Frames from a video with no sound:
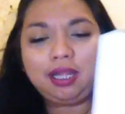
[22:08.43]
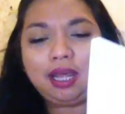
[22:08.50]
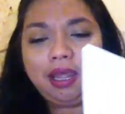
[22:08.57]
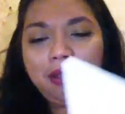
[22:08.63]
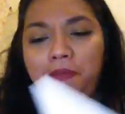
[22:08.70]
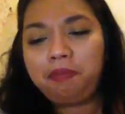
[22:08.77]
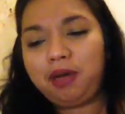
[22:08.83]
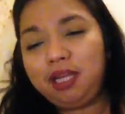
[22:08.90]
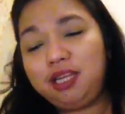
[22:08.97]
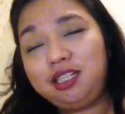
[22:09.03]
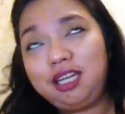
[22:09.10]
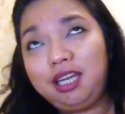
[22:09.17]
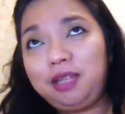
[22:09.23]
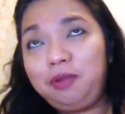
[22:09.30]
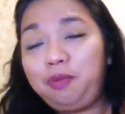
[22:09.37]
tayong
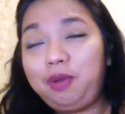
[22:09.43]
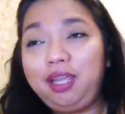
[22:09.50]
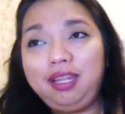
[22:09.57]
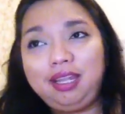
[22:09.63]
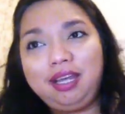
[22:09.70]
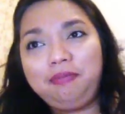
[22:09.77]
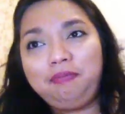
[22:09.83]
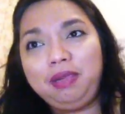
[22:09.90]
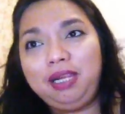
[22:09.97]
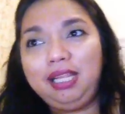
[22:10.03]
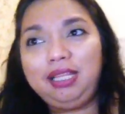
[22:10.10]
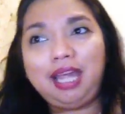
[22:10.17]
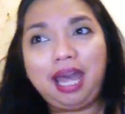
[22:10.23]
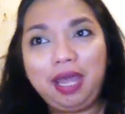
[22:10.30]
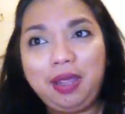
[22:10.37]
budget, why not? Bili
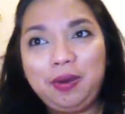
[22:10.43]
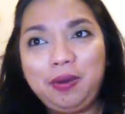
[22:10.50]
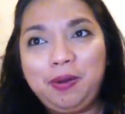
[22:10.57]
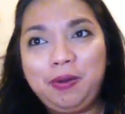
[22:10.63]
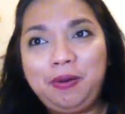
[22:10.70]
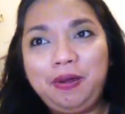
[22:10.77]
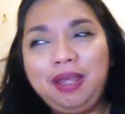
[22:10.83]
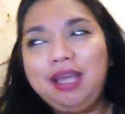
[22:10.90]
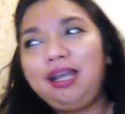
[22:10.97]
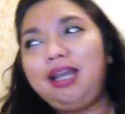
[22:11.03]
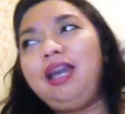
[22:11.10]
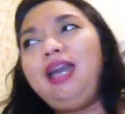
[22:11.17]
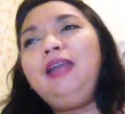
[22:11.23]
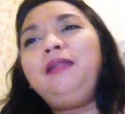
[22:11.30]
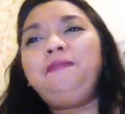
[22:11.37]
tayo
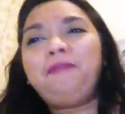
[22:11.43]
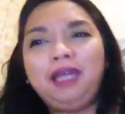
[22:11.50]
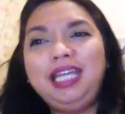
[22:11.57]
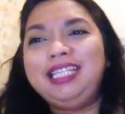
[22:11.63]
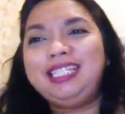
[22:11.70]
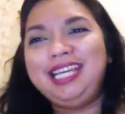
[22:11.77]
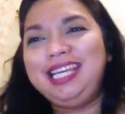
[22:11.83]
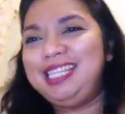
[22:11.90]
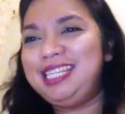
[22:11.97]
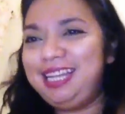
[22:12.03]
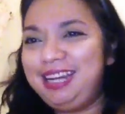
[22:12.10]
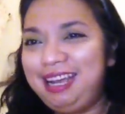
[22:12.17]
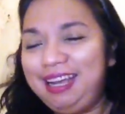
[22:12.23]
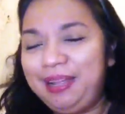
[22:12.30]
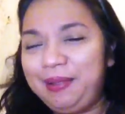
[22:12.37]
kahit pa isa-isa
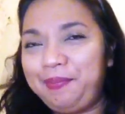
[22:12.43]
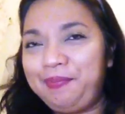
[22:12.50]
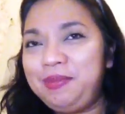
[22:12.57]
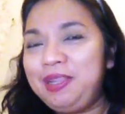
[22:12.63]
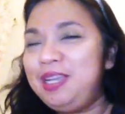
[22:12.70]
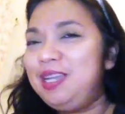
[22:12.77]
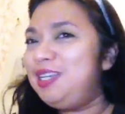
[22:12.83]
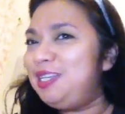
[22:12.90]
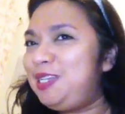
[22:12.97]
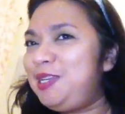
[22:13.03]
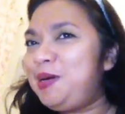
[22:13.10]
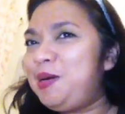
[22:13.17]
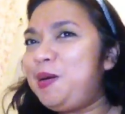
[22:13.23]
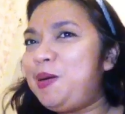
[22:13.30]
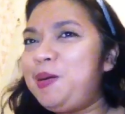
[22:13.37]
lang.
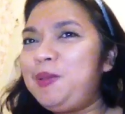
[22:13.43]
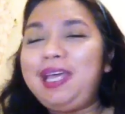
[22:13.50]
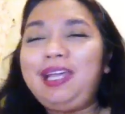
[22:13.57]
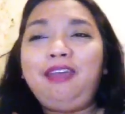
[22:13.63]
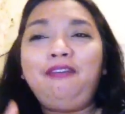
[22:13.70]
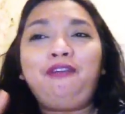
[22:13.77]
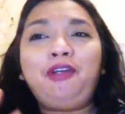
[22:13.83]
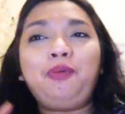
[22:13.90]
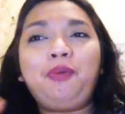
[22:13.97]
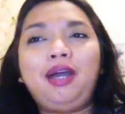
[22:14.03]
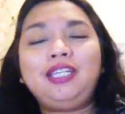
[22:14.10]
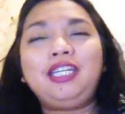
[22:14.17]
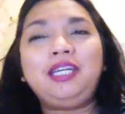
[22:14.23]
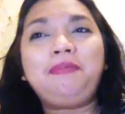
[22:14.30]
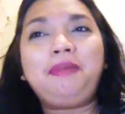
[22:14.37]
So, thank you for
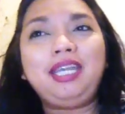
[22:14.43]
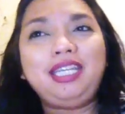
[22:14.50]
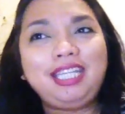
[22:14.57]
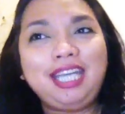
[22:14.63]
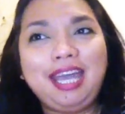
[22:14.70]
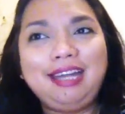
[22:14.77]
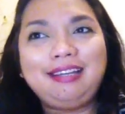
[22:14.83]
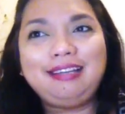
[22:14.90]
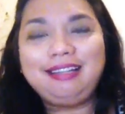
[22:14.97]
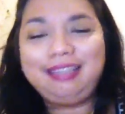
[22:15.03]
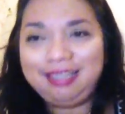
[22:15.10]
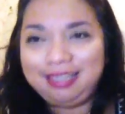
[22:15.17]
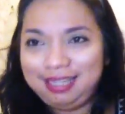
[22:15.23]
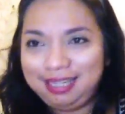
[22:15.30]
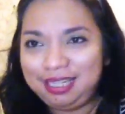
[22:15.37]
watching my channel.
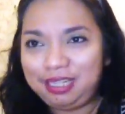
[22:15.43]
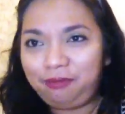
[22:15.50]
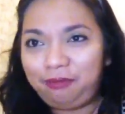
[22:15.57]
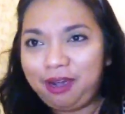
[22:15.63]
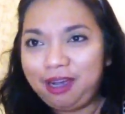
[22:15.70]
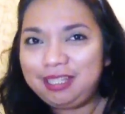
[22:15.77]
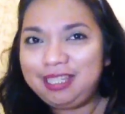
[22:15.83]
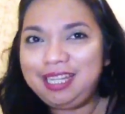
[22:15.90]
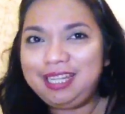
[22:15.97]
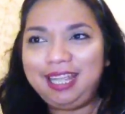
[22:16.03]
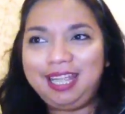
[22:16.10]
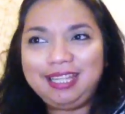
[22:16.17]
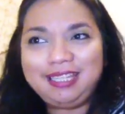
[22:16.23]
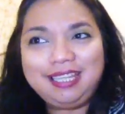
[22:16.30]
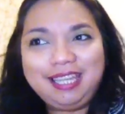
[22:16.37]
This is Foxy
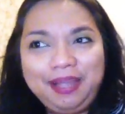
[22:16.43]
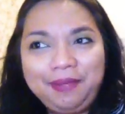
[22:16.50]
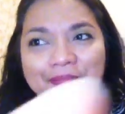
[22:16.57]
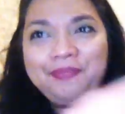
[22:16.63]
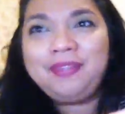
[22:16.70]
Daisy.